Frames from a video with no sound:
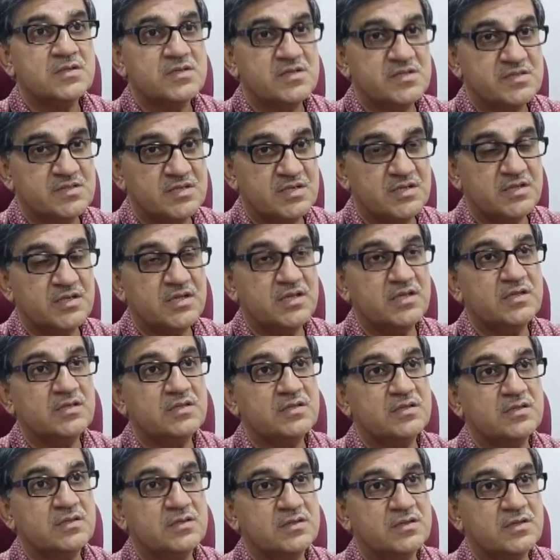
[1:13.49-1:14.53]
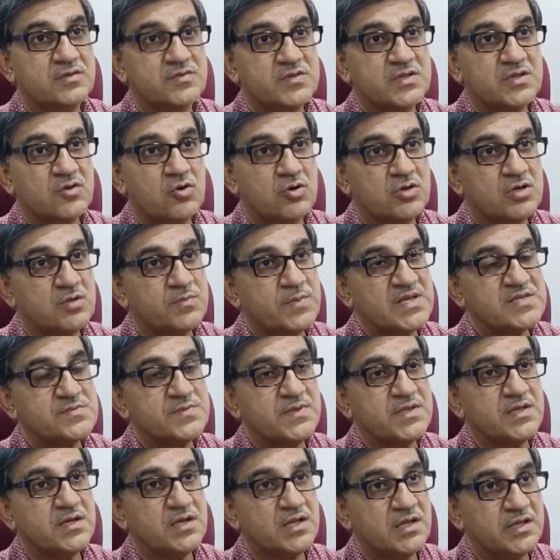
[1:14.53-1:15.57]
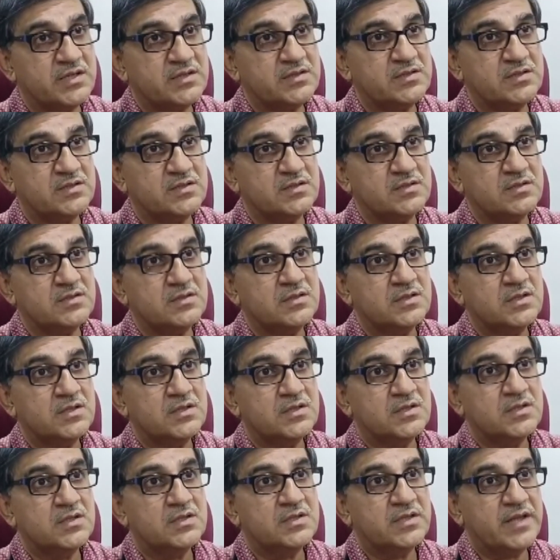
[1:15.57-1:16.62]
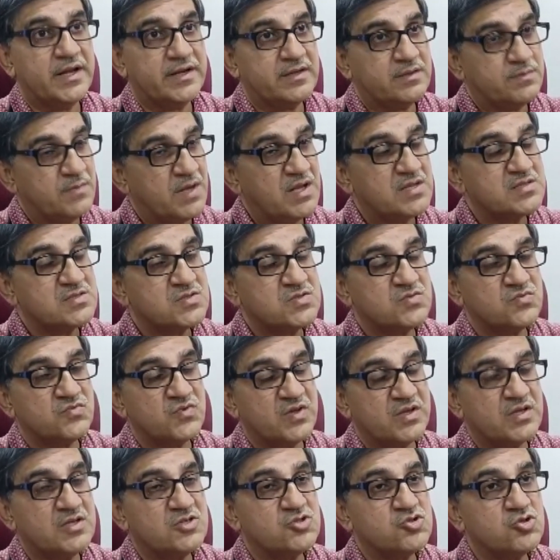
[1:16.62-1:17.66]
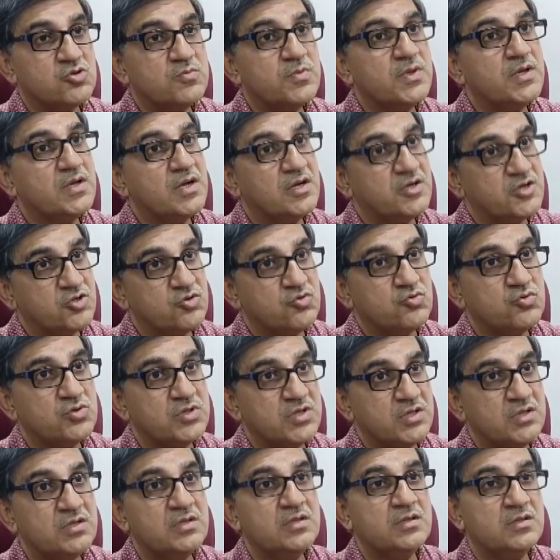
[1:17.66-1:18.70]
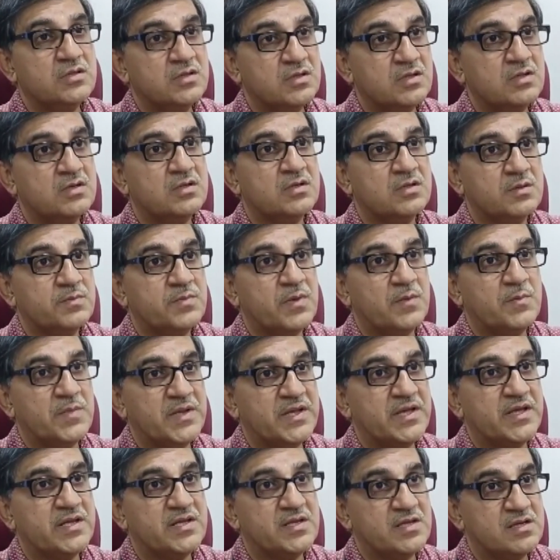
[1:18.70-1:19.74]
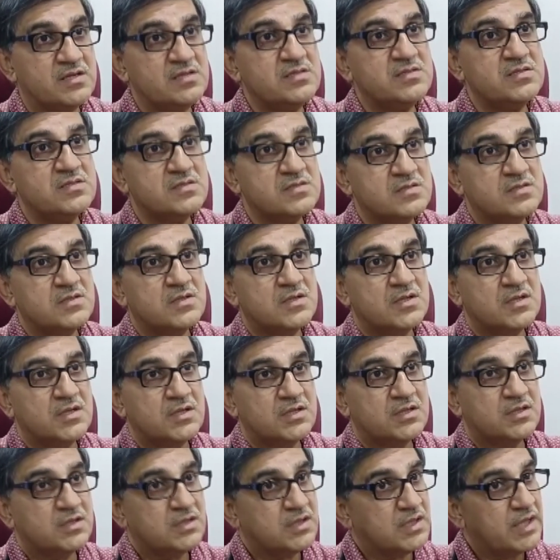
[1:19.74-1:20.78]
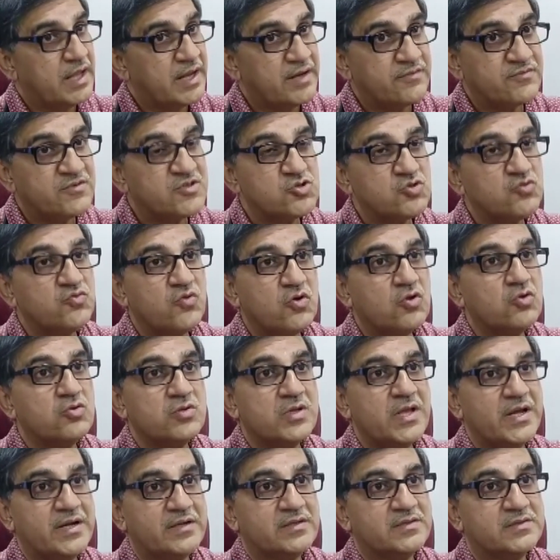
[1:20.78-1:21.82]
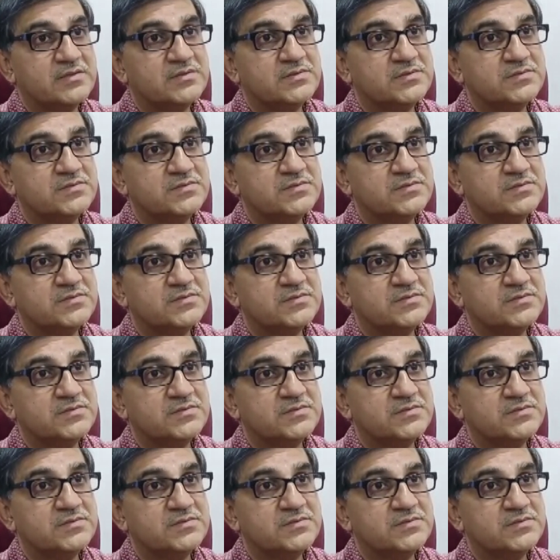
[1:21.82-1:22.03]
Recently, there was an order passed by the collector that mask wearing should be continued in the public areas, and we should follow that.